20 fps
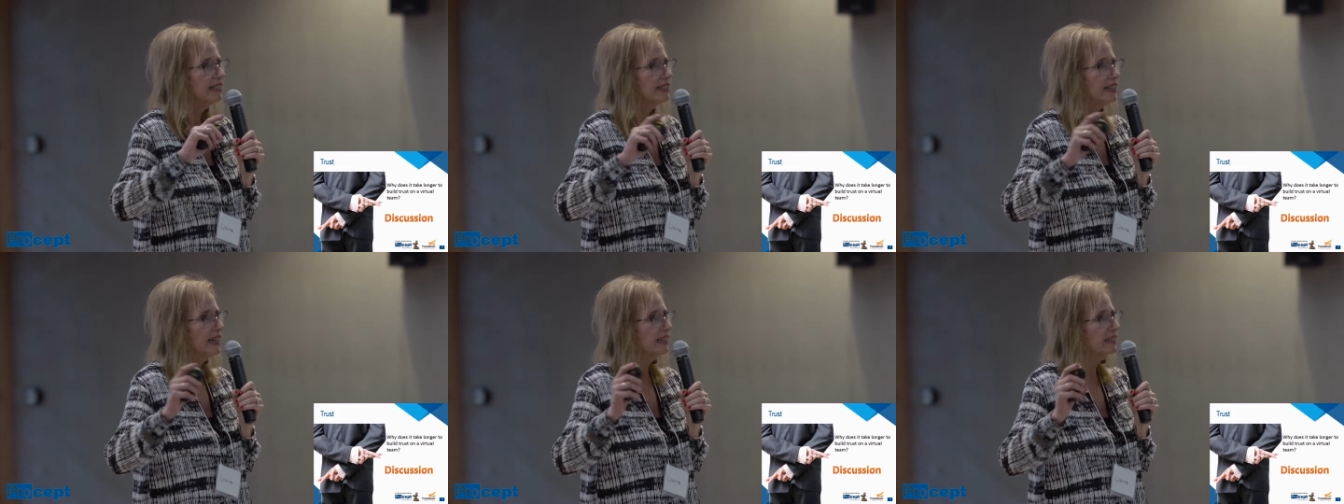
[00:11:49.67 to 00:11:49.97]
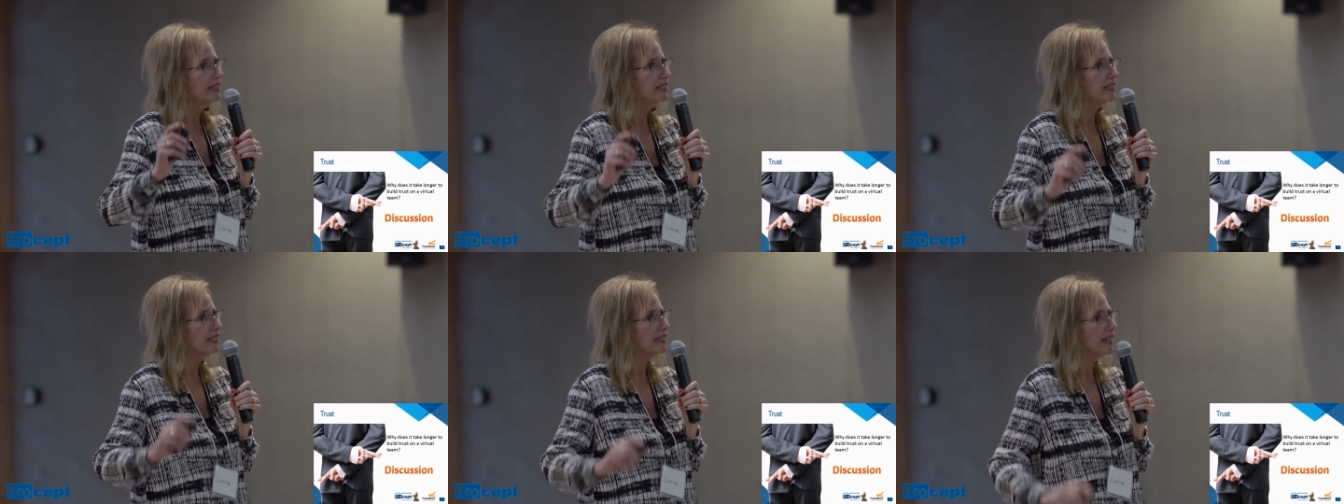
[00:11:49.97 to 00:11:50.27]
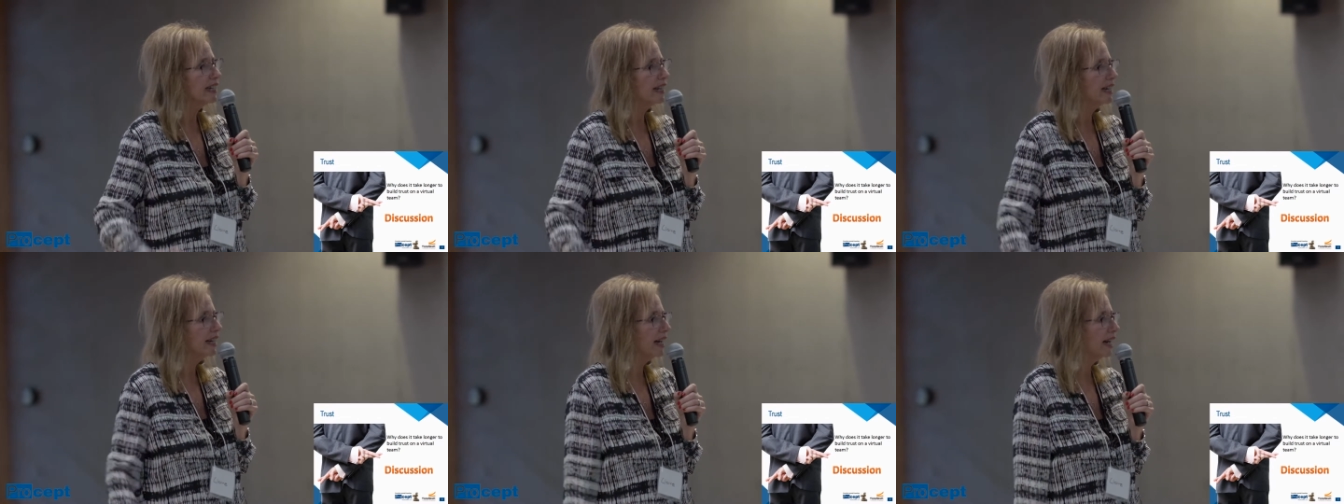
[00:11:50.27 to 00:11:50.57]
tell us
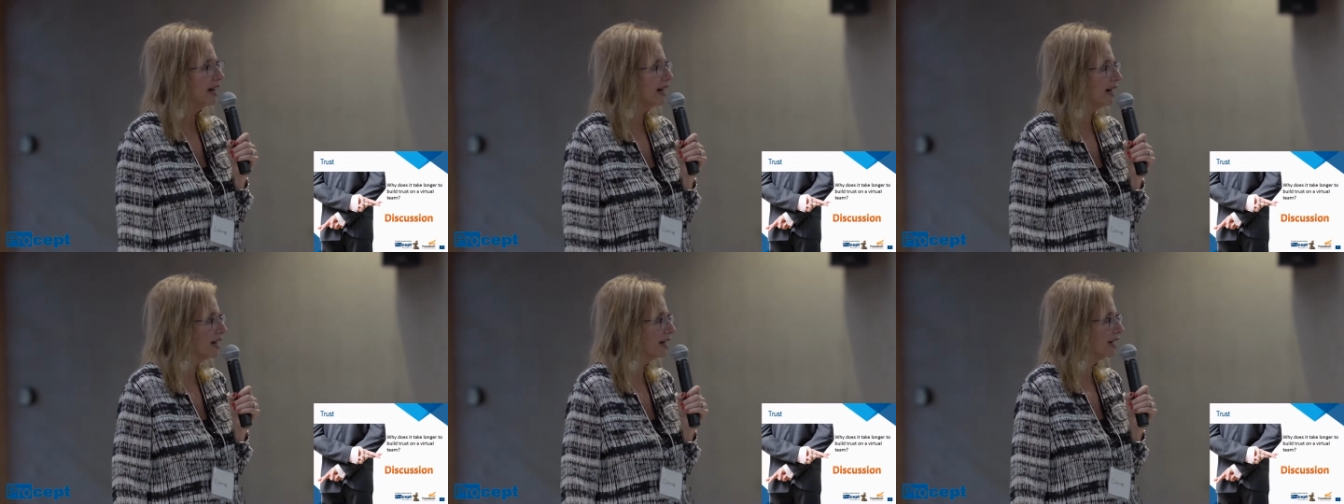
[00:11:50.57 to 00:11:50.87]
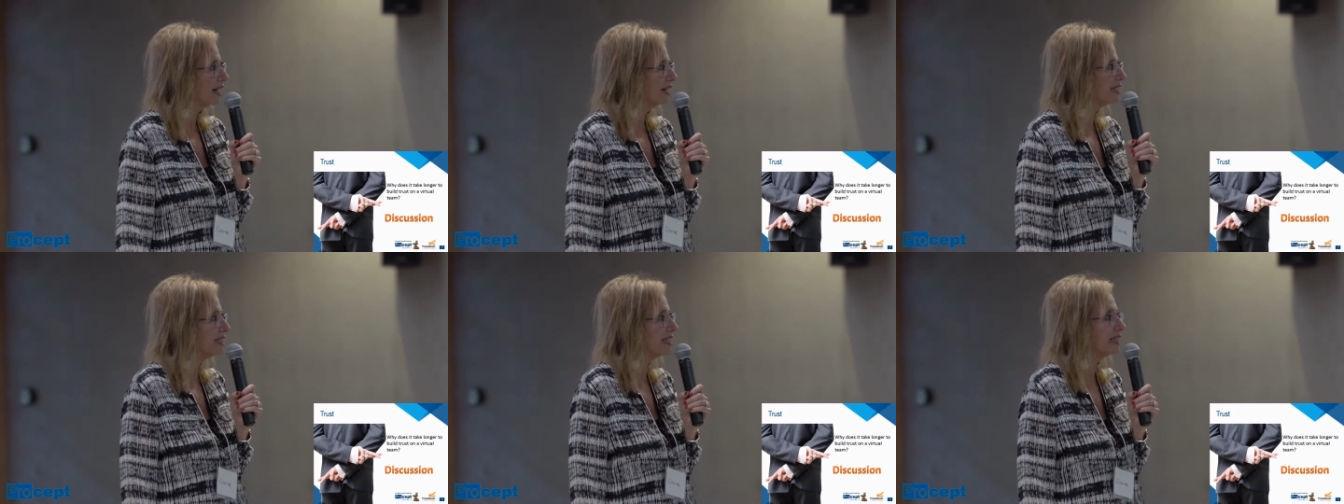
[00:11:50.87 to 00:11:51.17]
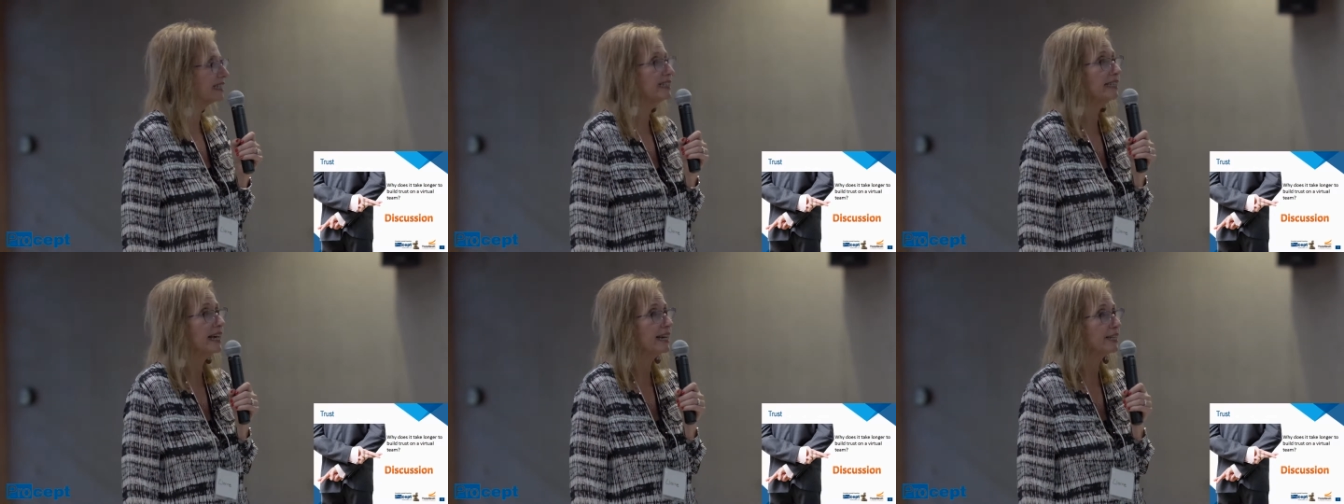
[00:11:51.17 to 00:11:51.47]
uh, a
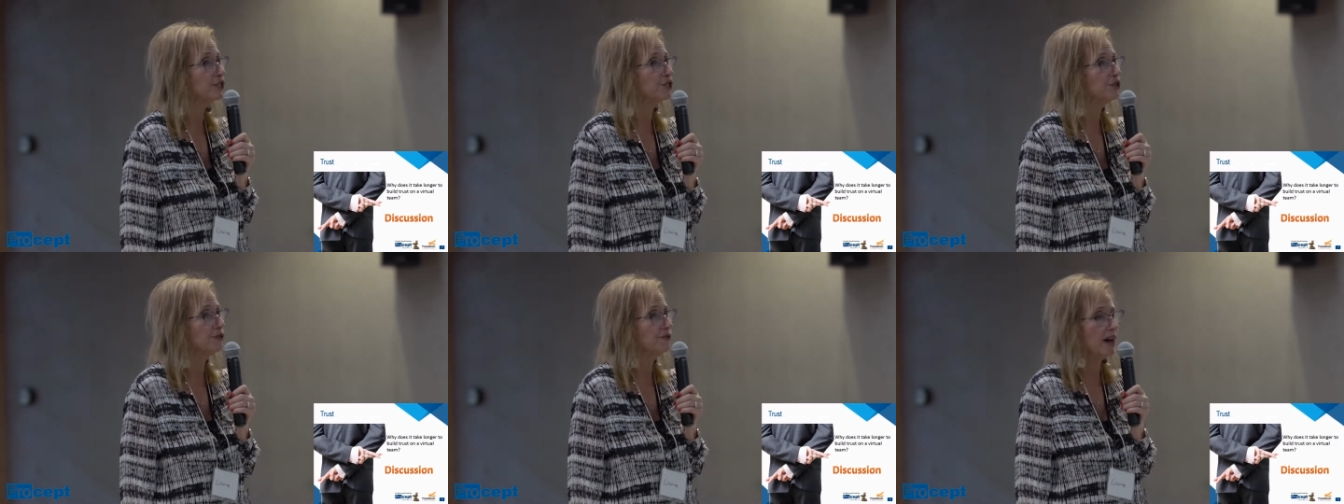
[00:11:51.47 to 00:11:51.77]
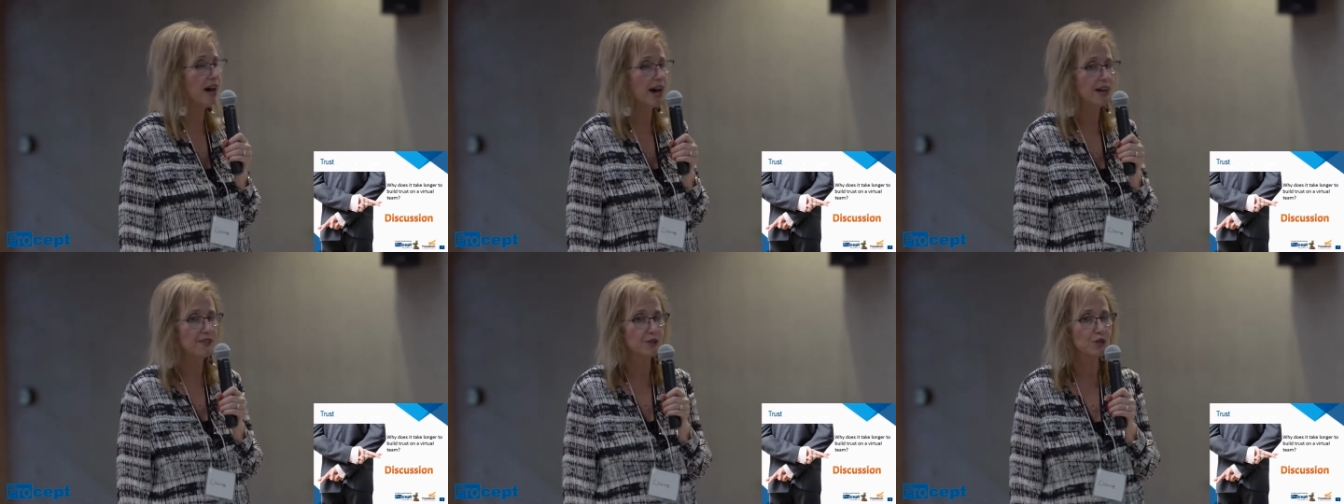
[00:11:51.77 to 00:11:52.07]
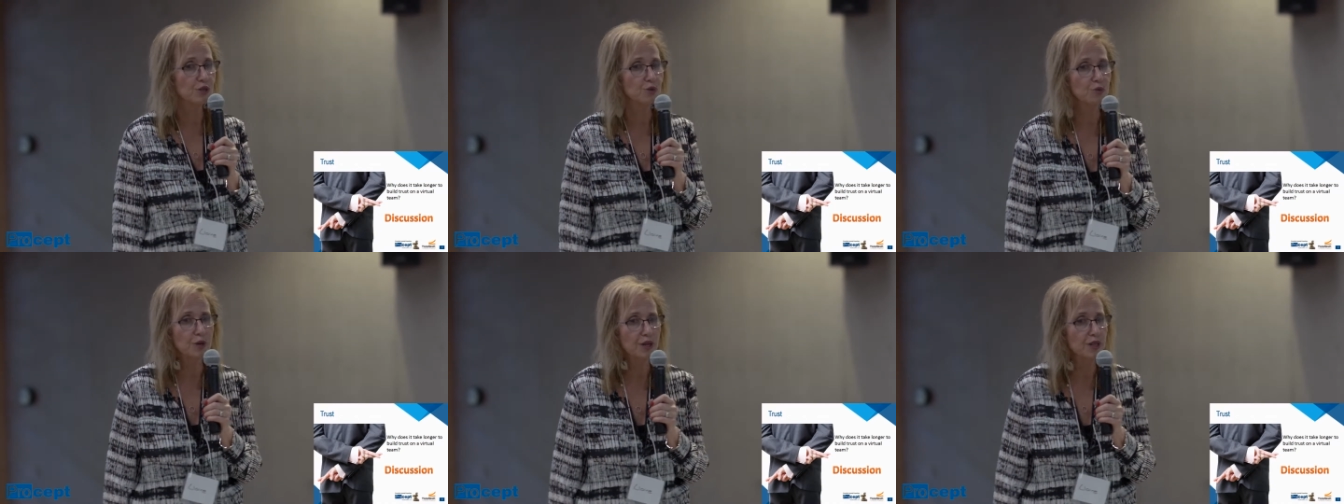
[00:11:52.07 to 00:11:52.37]
success you've had
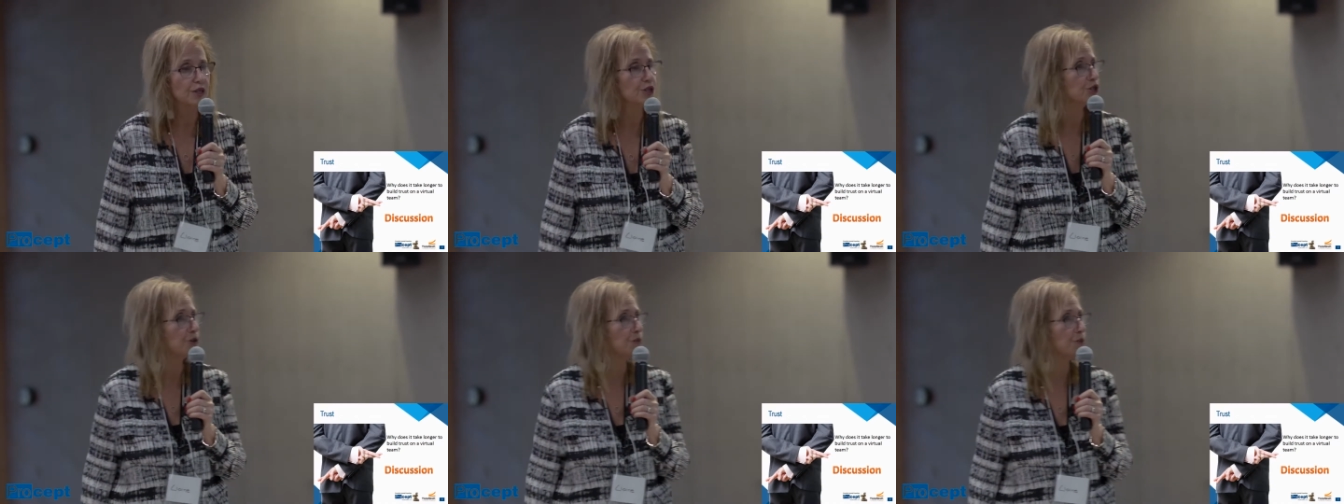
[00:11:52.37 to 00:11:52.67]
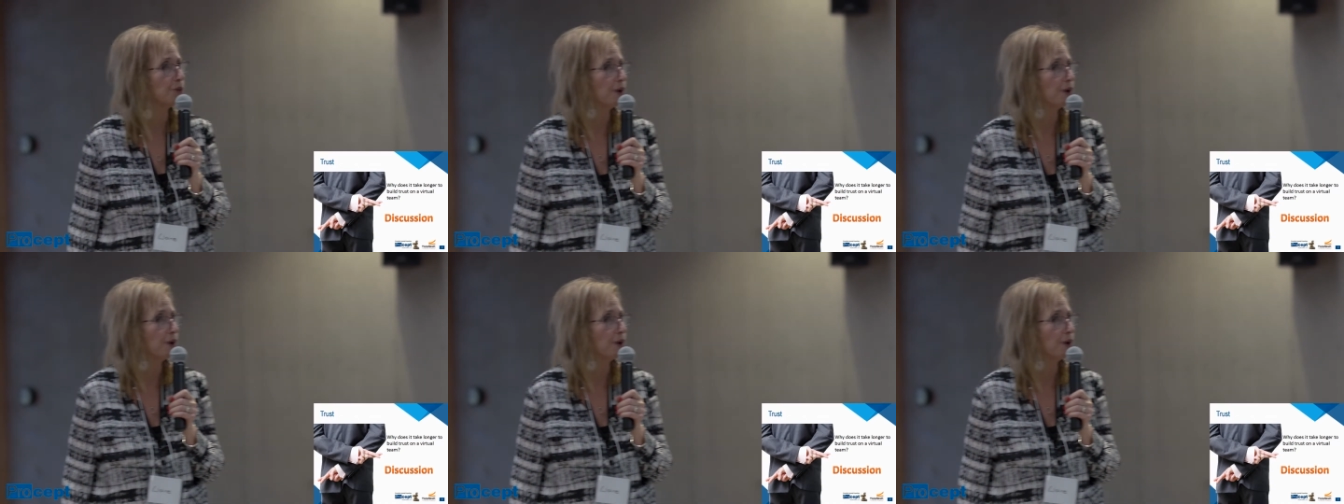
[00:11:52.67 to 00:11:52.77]
this week that you're